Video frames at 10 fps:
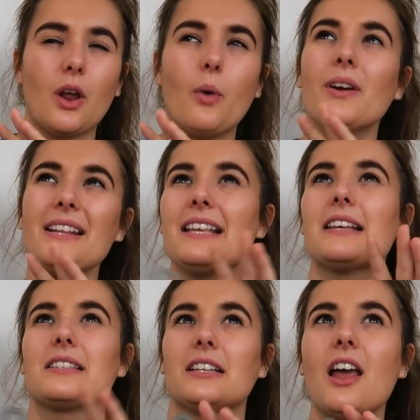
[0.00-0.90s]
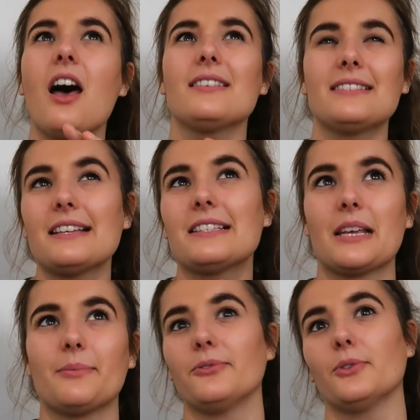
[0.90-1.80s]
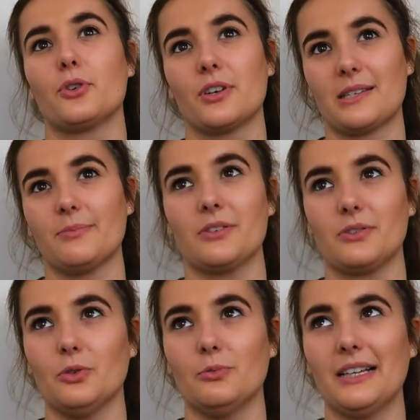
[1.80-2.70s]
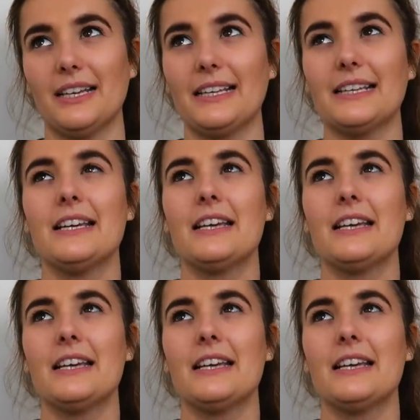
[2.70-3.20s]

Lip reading: I want to say it's the last Saturday before Christmas normally.